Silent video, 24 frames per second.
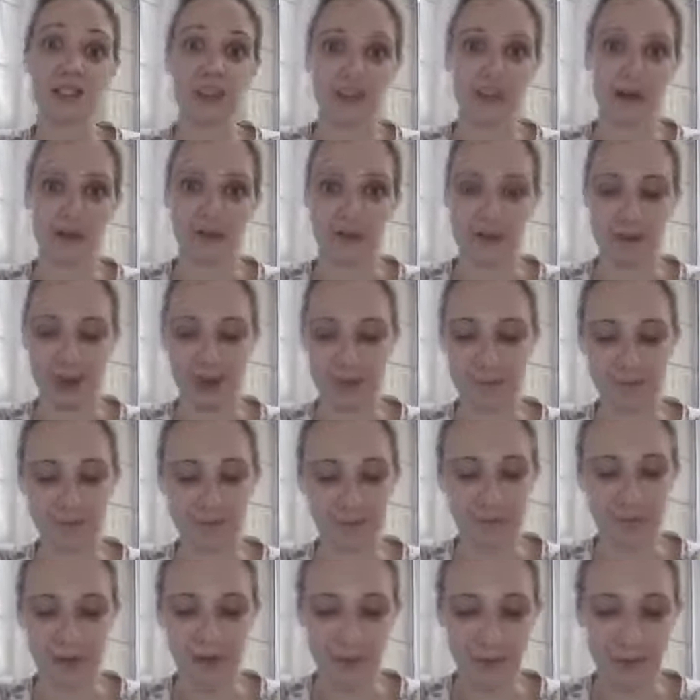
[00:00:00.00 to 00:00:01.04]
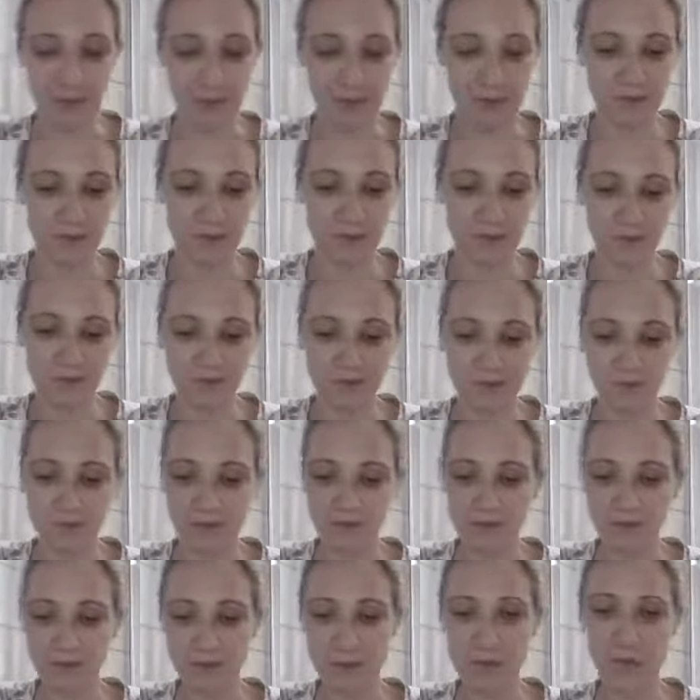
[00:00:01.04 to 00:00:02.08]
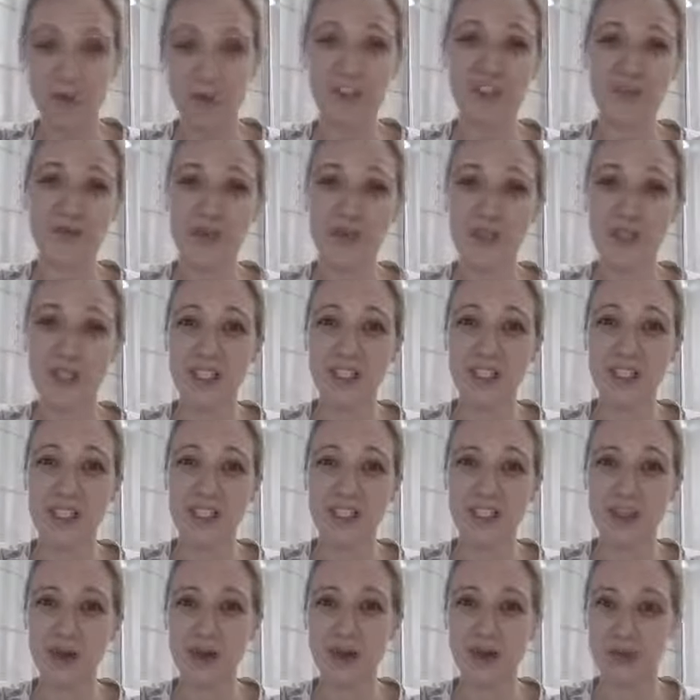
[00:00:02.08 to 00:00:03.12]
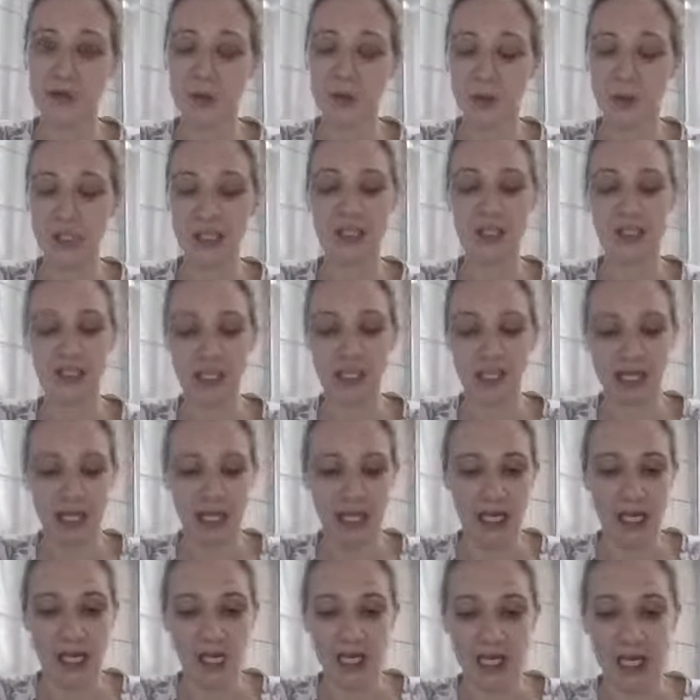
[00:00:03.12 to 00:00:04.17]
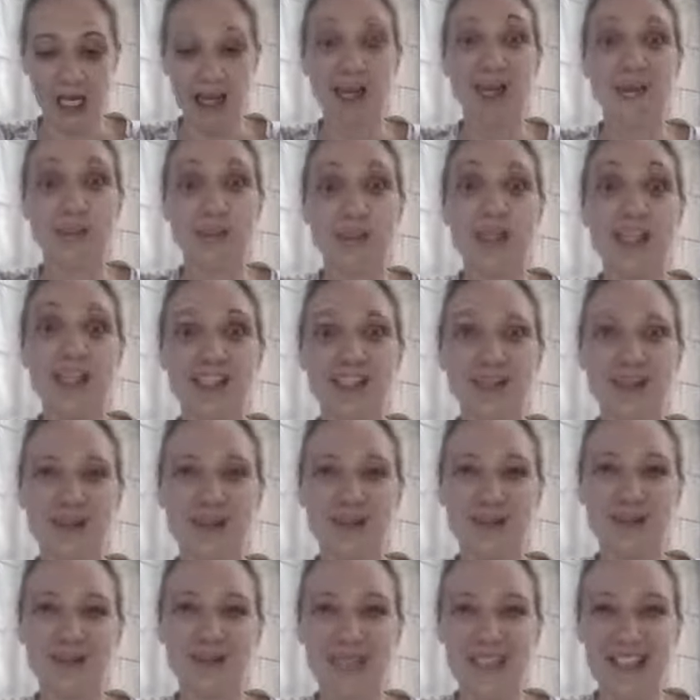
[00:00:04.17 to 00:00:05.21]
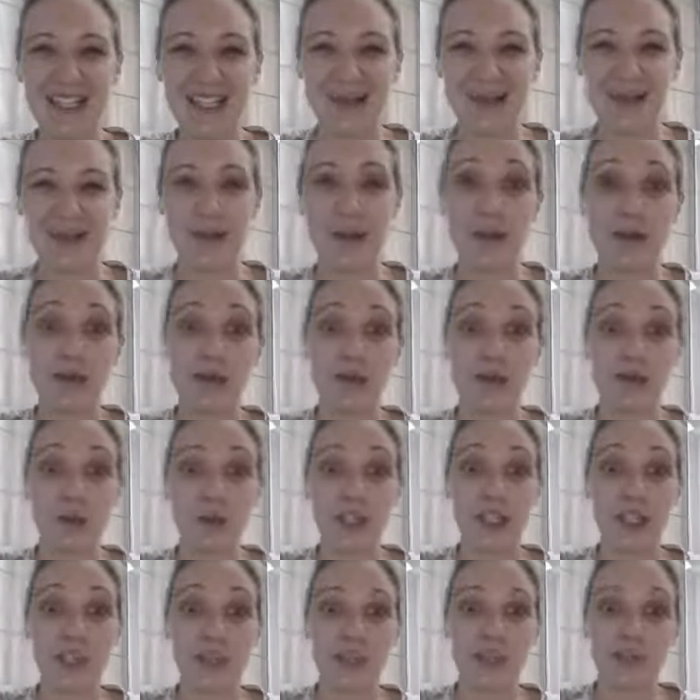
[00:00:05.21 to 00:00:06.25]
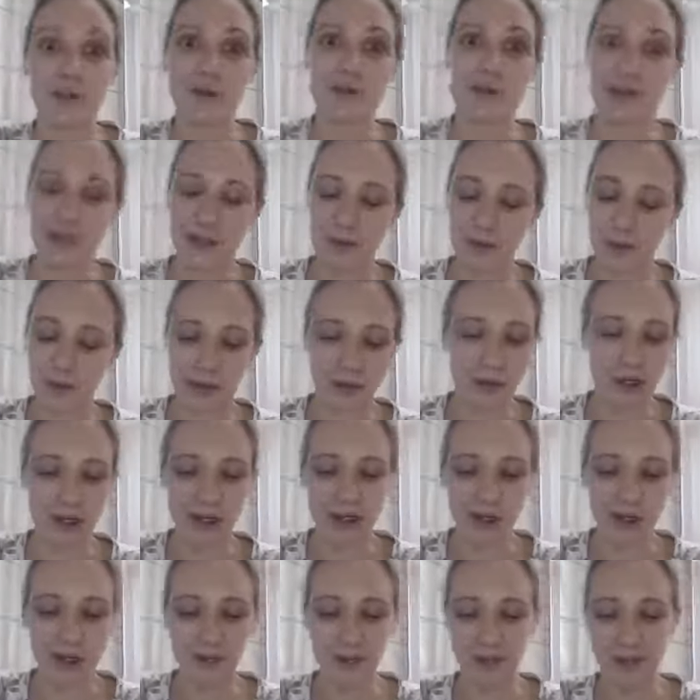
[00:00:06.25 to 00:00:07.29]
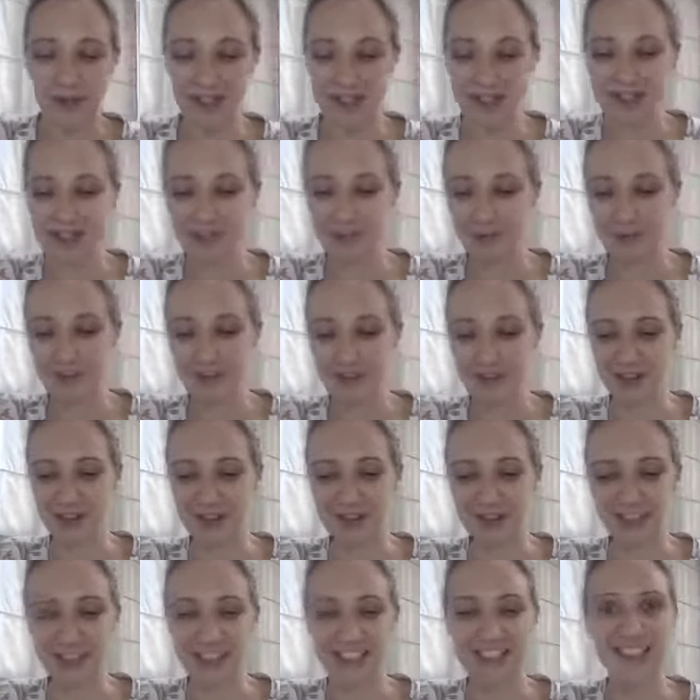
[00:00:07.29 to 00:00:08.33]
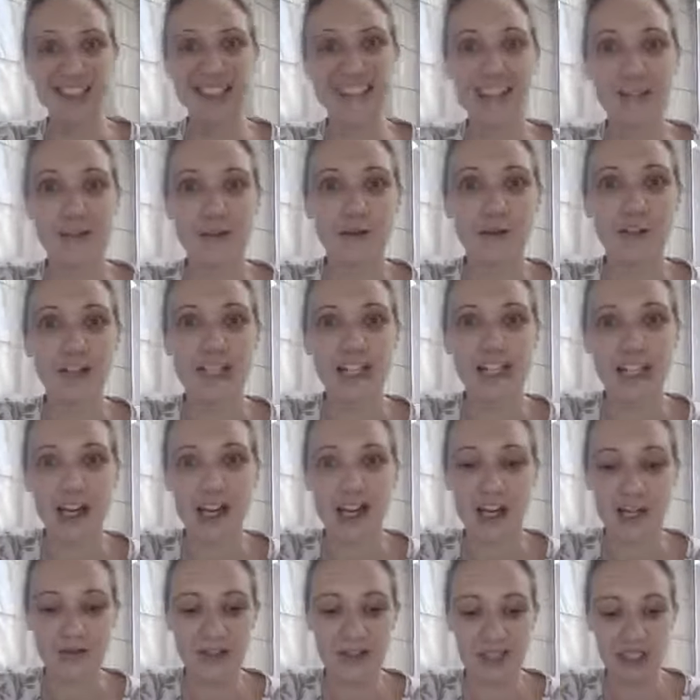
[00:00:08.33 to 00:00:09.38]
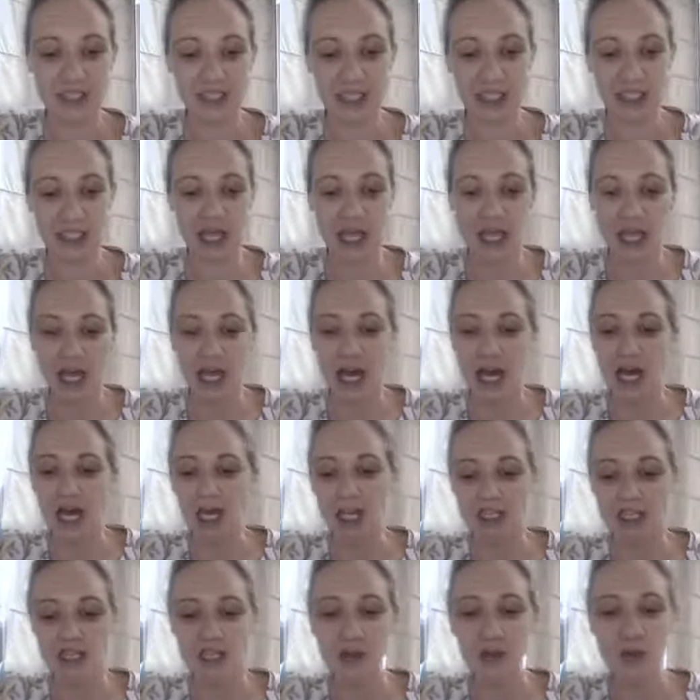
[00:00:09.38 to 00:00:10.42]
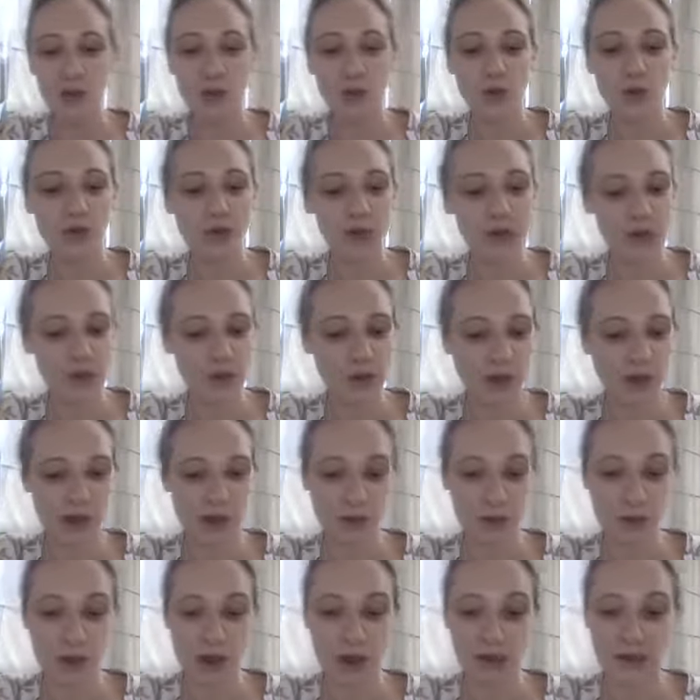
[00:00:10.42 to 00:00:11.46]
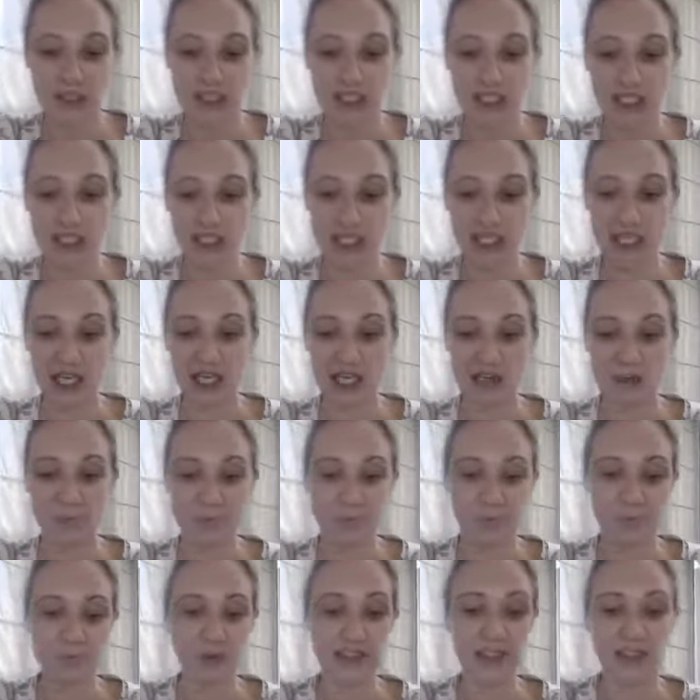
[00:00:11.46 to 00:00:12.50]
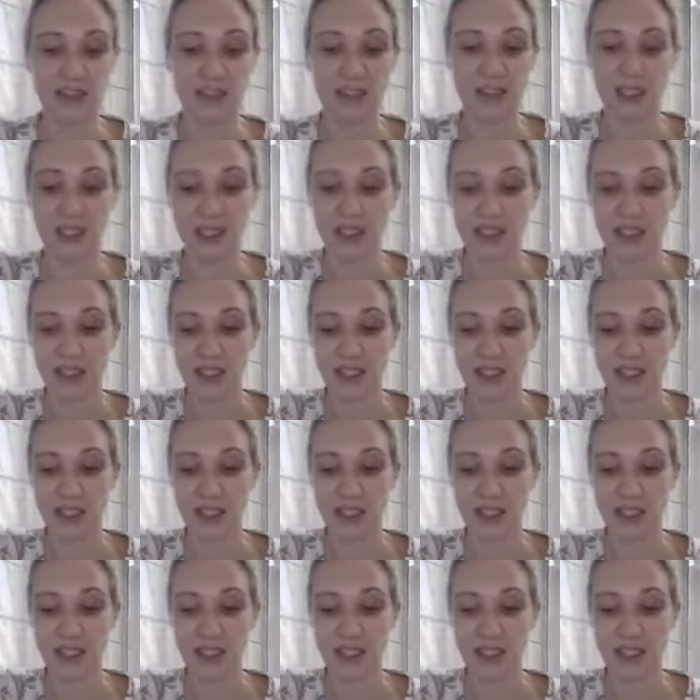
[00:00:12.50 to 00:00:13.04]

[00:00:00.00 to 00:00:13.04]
they offer it afterwards. Unfortunately, not everywhere. And we did have to pay for it, but it used to be free. But that's a different life, isn't it? So they were also talking about the things like,